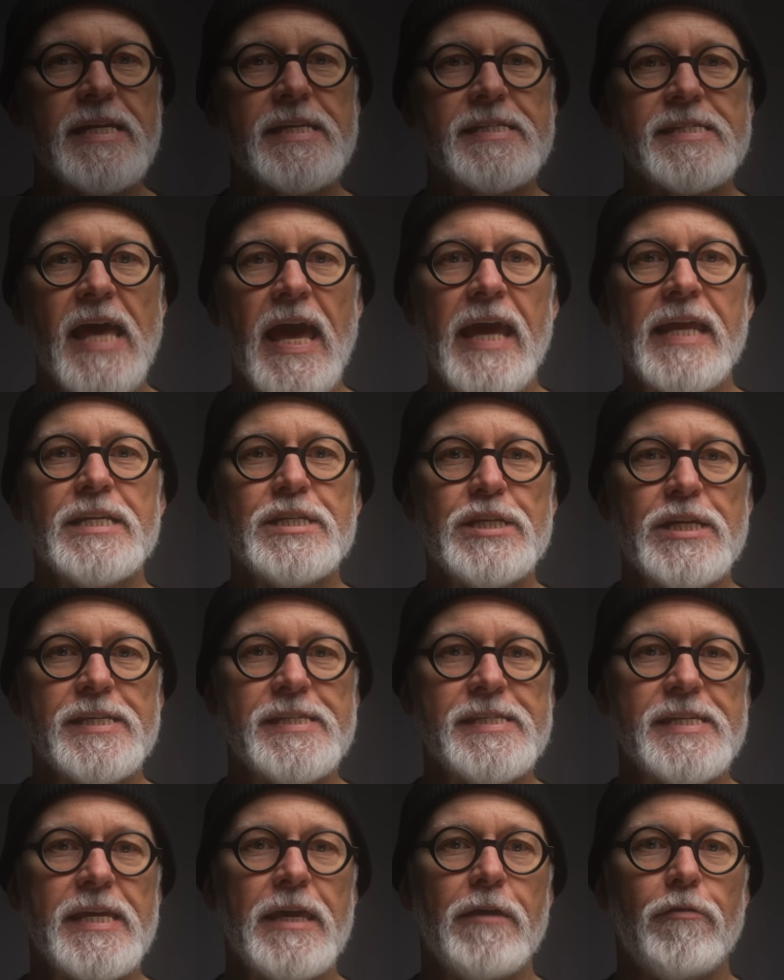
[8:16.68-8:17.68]
is
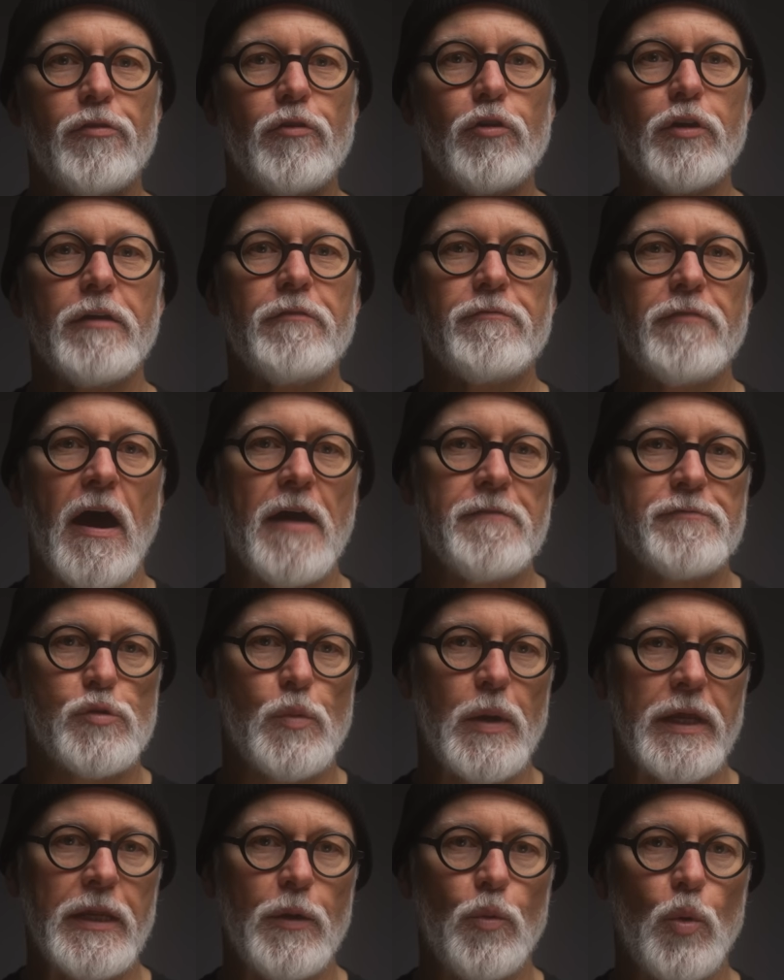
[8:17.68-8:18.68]
NGC
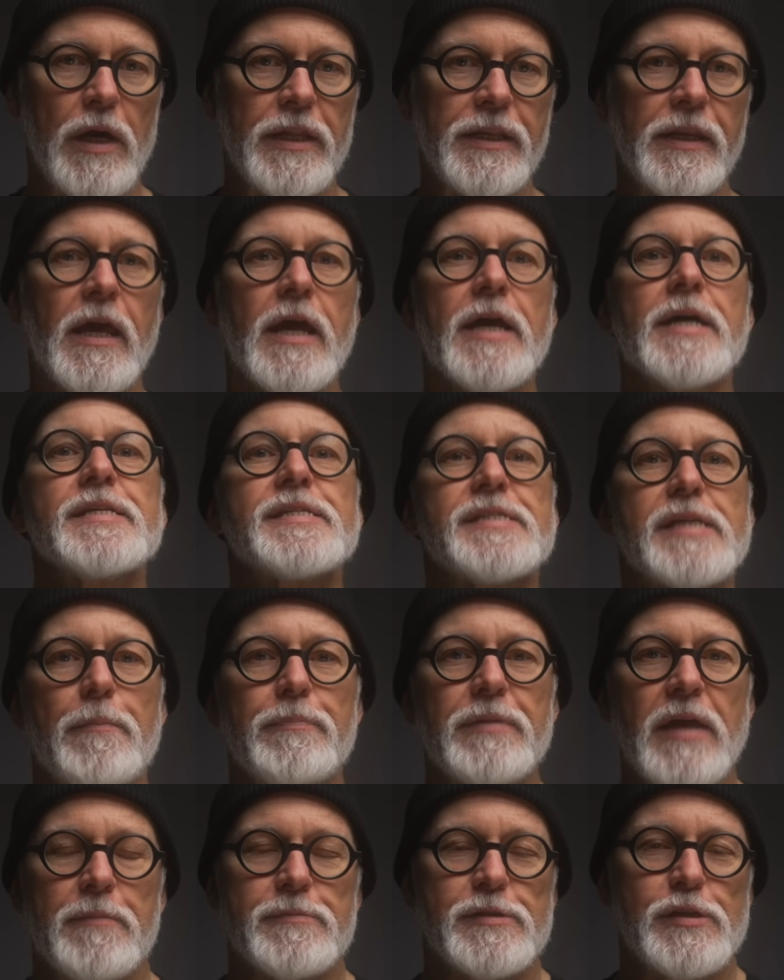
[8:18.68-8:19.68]
3521,
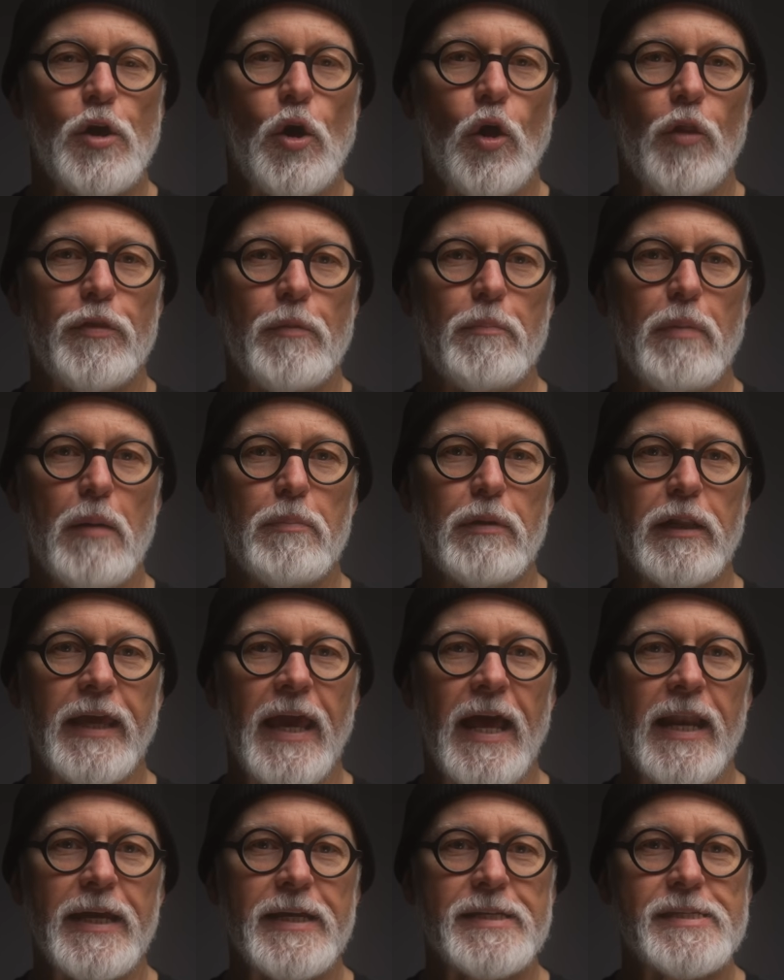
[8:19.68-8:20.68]
sometimes called the Bubble
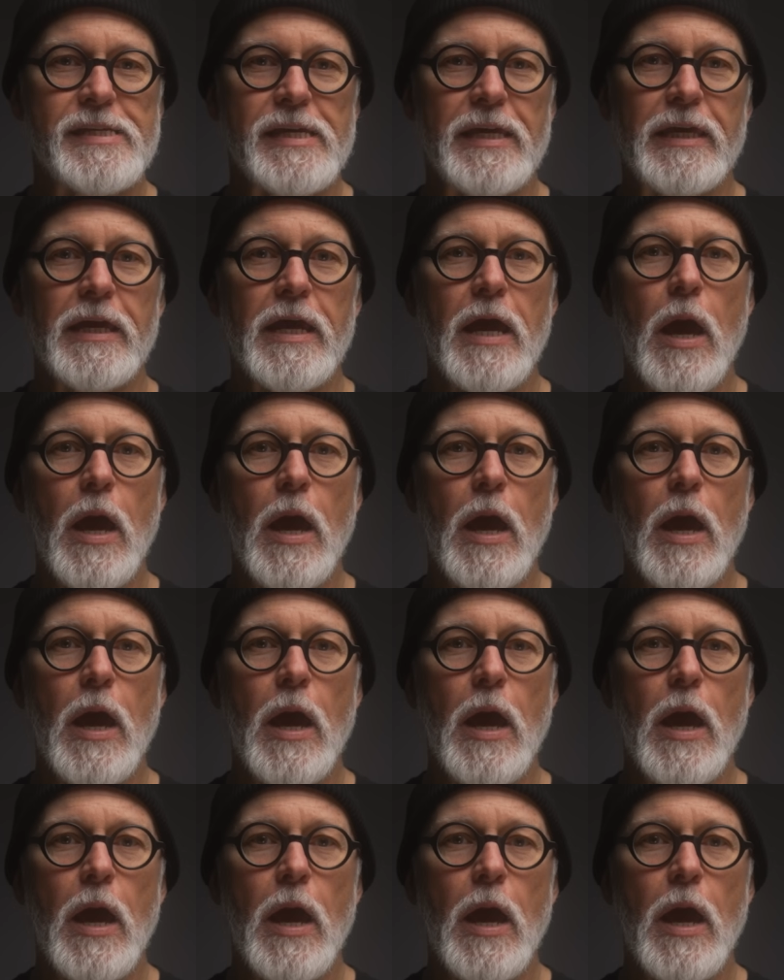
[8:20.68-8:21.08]
Galaxy,